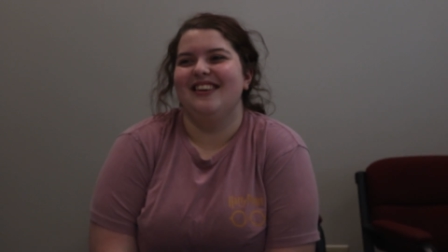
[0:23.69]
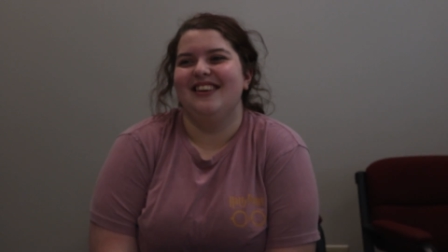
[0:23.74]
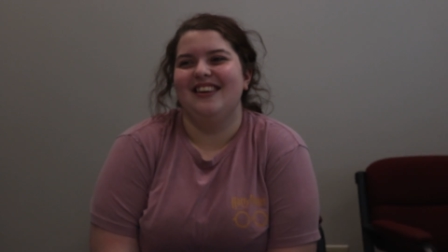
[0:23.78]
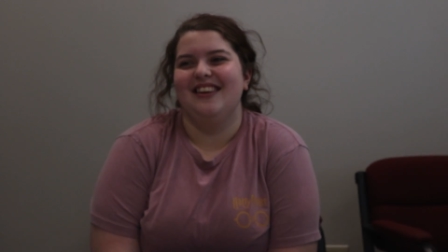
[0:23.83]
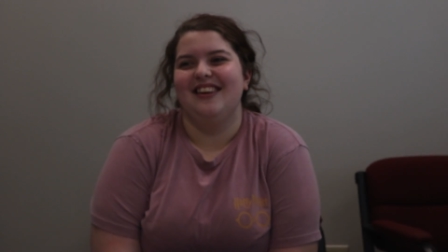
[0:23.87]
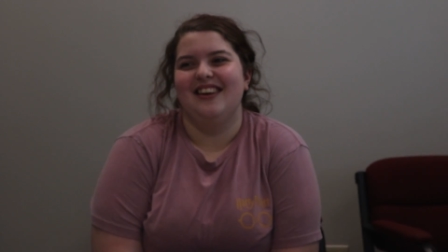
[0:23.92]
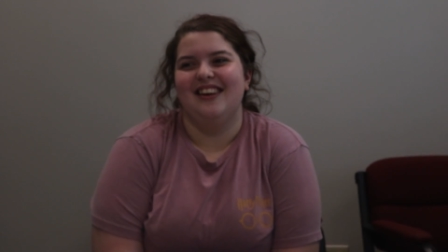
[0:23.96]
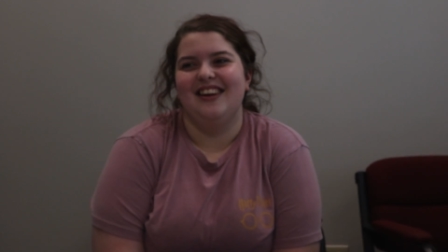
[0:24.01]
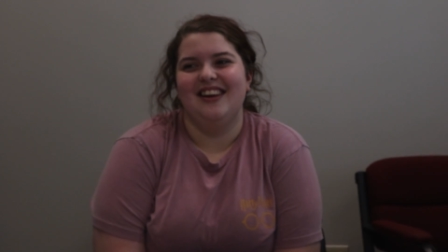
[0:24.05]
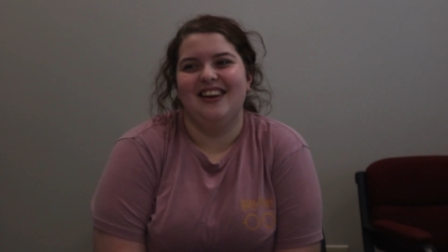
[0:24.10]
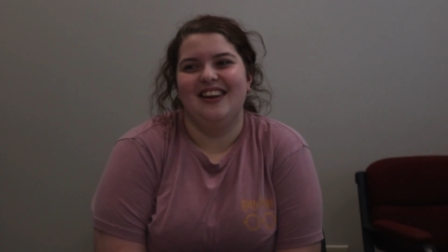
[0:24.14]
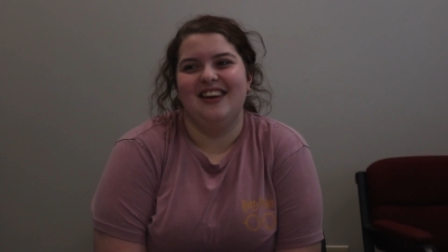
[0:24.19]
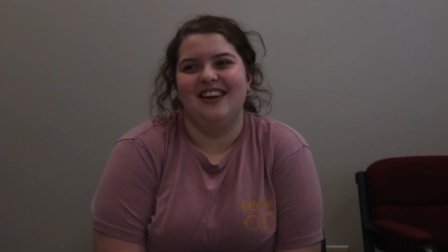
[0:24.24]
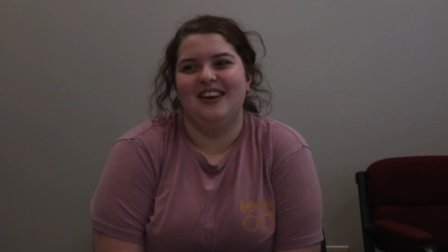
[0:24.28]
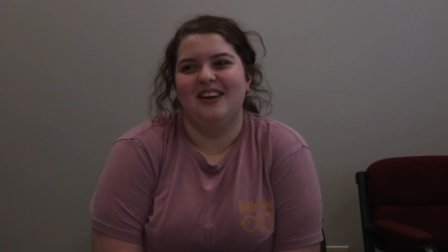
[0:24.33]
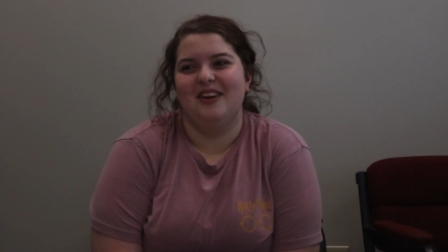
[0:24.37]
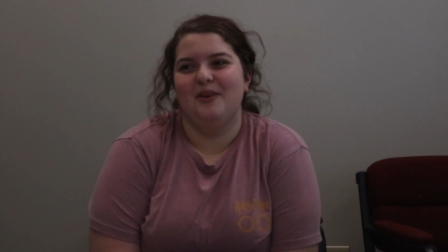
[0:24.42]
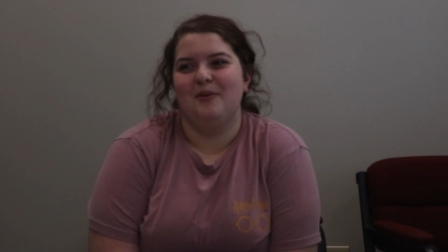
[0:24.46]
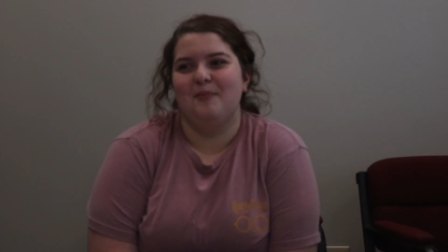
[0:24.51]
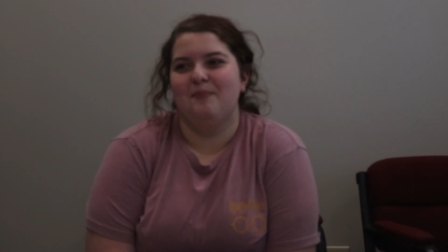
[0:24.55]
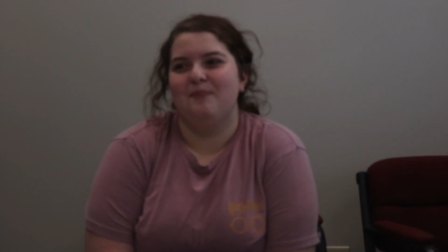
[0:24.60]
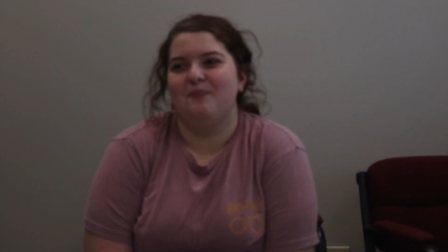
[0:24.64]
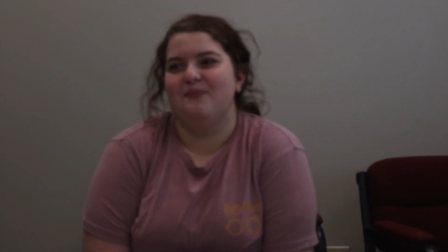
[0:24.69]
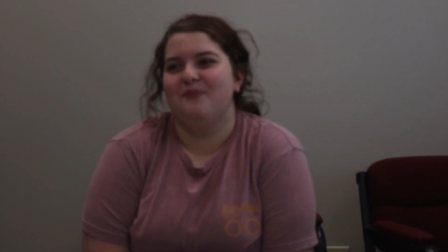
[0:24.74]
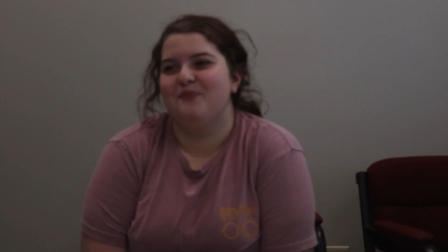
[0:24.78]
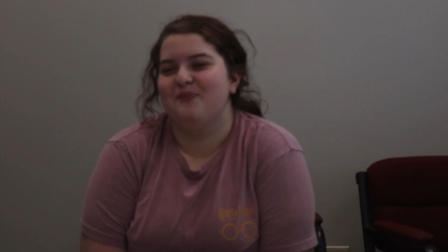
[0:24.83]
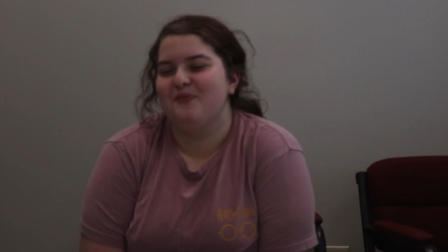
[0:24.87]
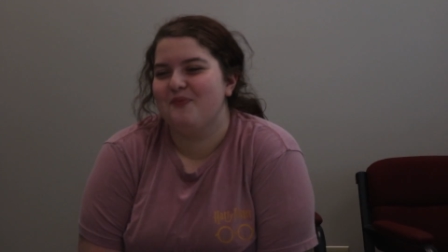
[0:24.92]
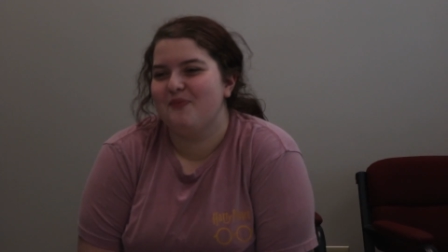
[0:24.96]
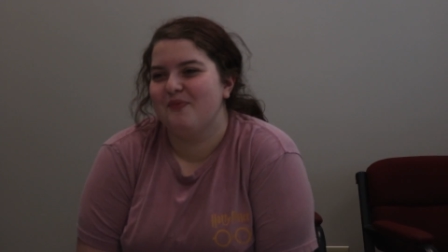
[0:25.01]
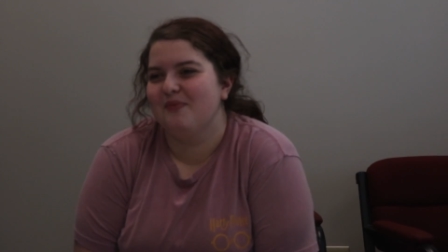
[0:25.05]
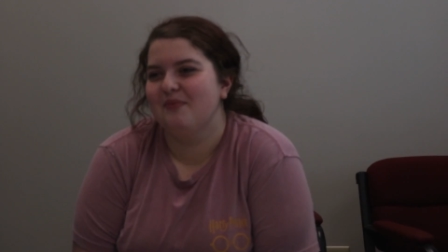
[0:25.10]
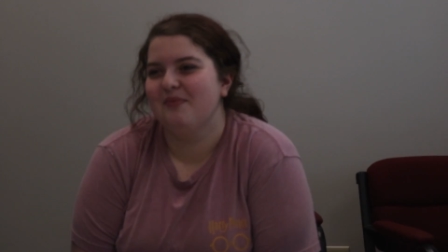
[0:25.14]
did you choose that as
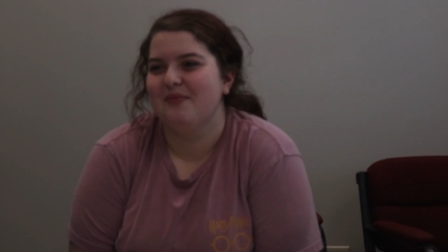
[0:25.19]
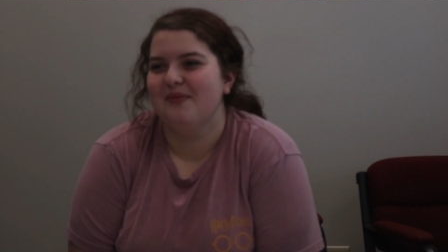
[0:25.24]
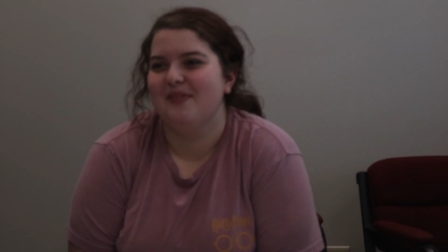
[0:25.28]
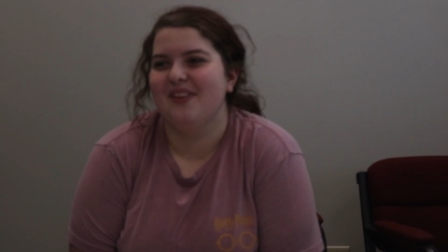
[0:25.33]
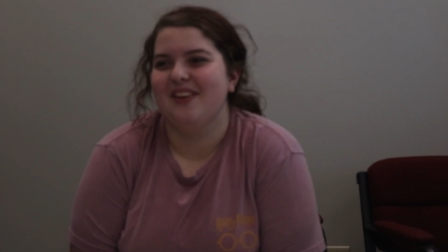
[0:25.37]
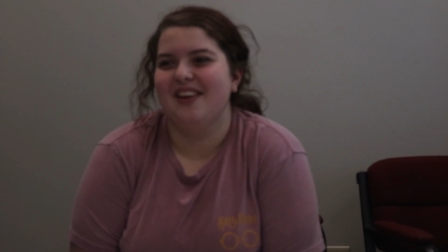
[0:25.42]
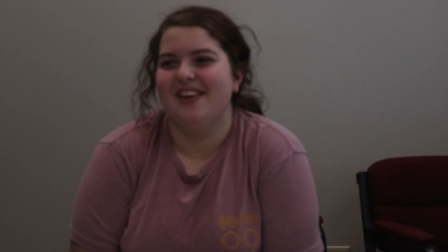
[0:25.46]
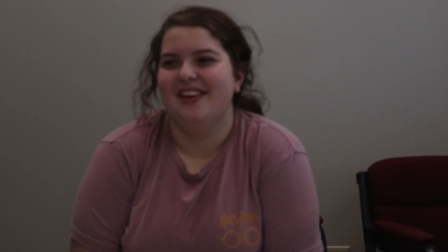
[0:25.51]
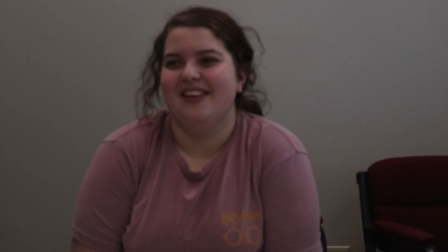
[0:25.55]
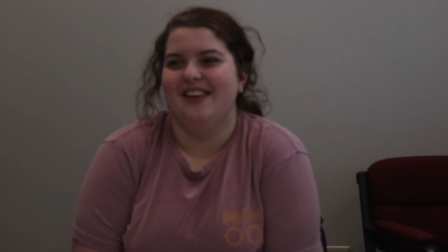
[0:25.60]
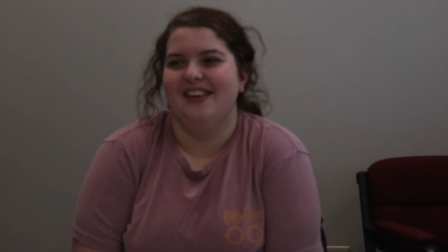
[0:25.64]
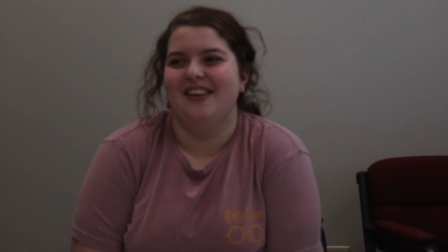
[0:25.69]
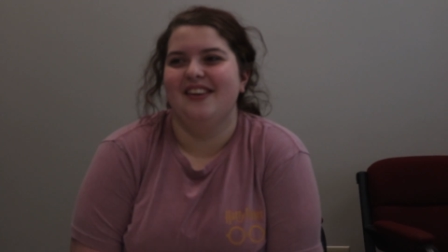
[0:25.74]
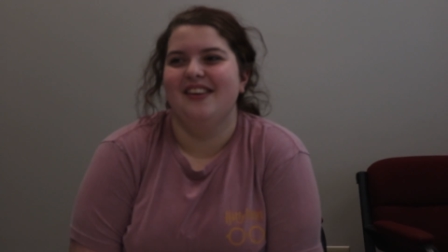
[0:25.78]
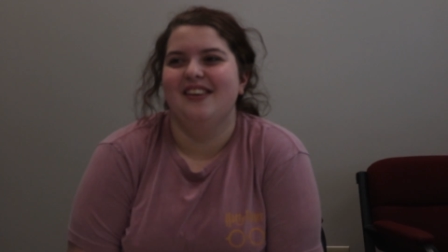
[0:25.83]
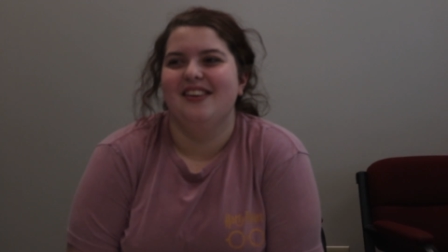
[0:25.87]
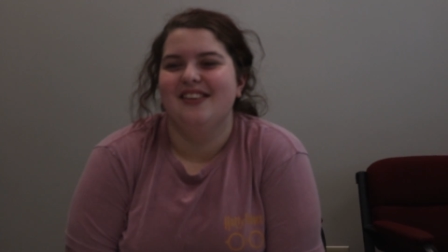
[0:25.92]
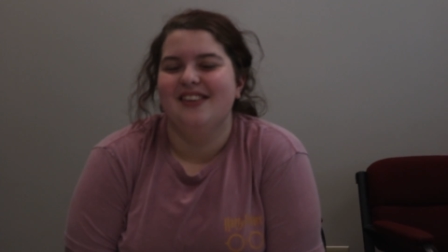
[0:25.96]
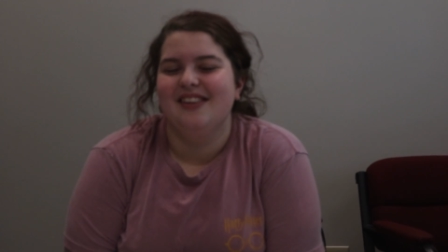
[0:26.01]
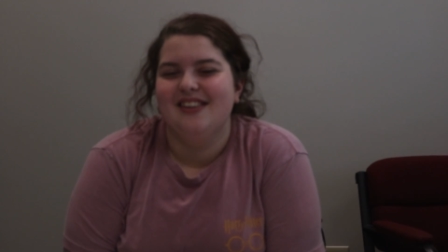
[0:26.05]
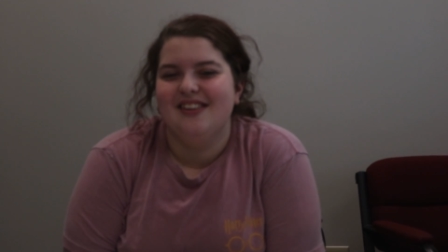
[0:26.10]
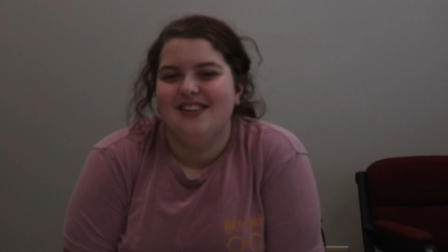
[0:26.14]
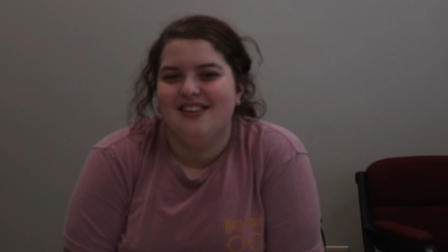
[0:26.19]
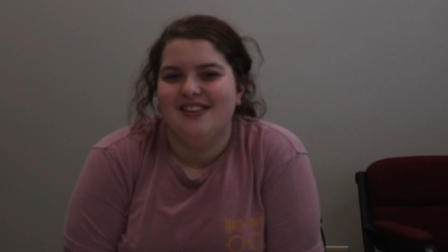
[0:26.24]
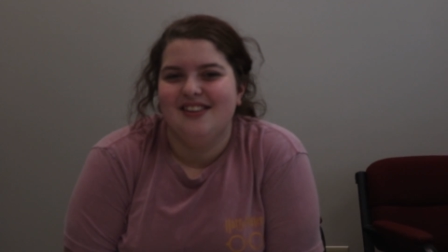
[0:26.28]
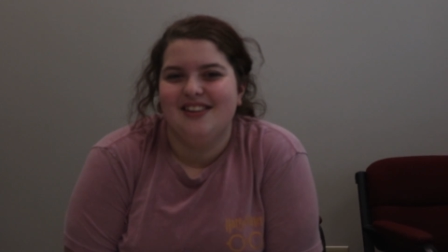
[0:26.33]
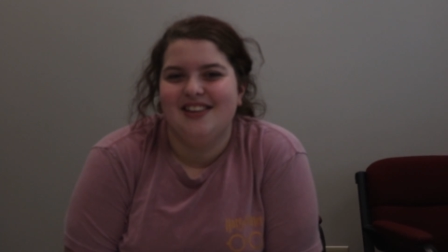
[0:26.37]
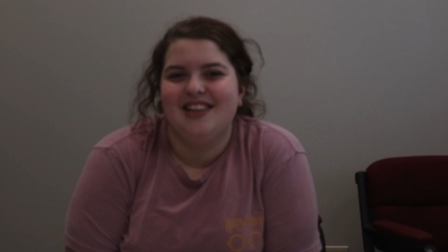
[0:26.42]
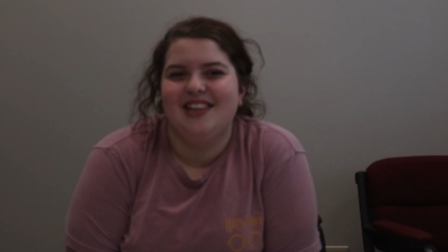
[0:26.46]
opposed to living on campus?